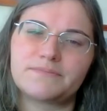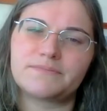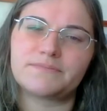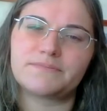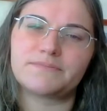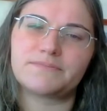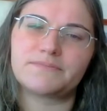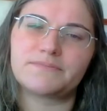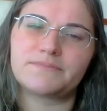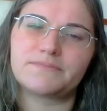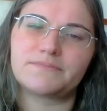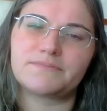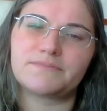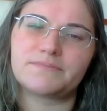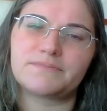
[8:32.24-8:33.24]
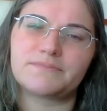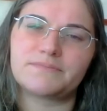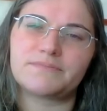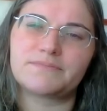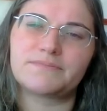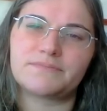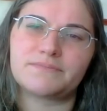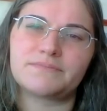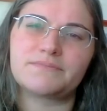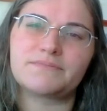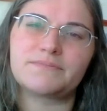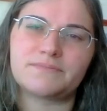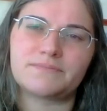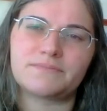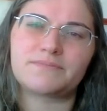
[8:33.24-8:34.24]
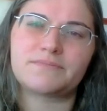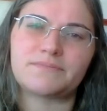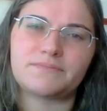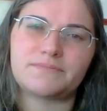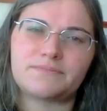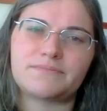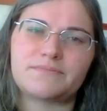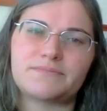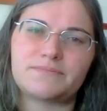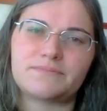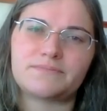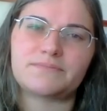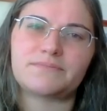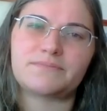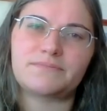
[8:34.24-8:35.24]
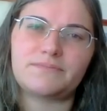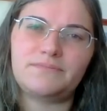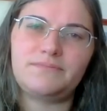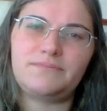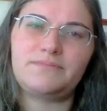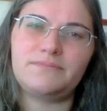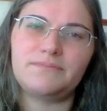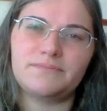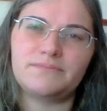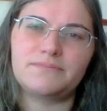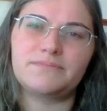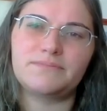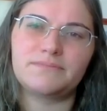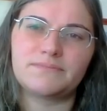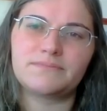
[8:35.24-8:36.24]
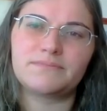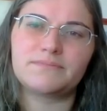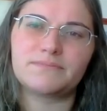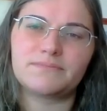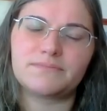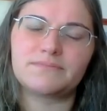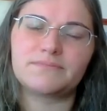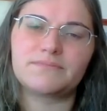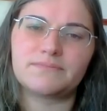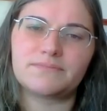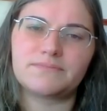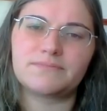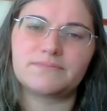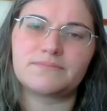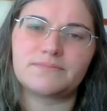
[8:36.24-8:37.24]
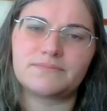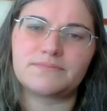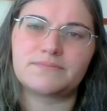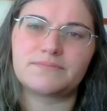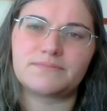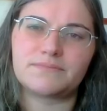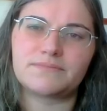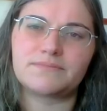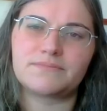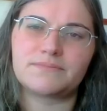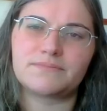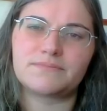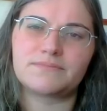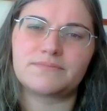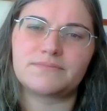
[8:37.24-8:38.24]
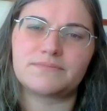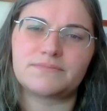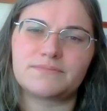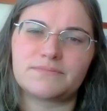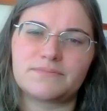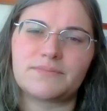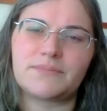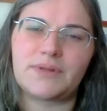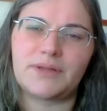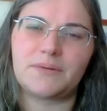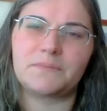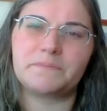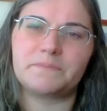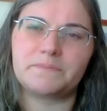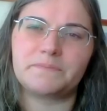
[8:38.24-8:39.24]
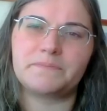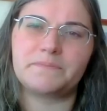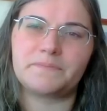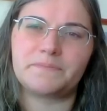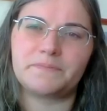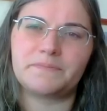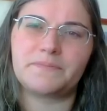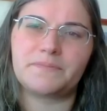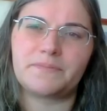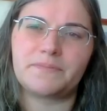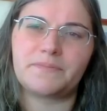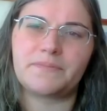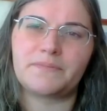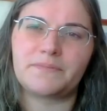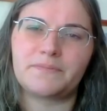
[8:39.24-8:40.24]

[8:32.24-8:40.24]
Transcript: (not speaking)